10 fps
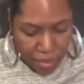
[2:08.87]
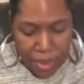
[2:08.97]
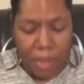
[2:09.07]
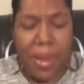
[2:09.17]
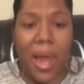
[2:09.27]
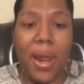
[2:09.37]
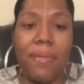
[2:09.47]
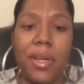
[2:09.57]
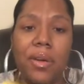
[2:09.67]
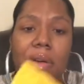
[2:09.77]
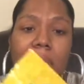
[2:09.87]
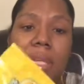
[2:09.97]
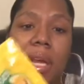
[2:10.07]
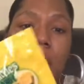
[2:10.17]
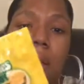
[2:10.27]
And my 11-year-old
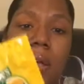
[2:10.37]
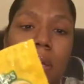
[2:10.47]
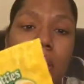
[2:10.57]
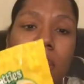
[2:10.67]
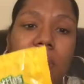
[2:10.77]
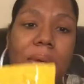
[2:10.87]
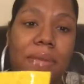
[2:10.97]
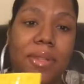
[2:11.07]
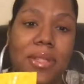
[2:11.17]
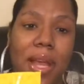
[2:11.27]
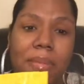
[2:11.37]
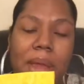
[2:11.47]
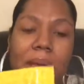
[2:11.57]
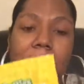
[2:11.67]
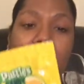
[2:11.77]
Tia, we have the same name,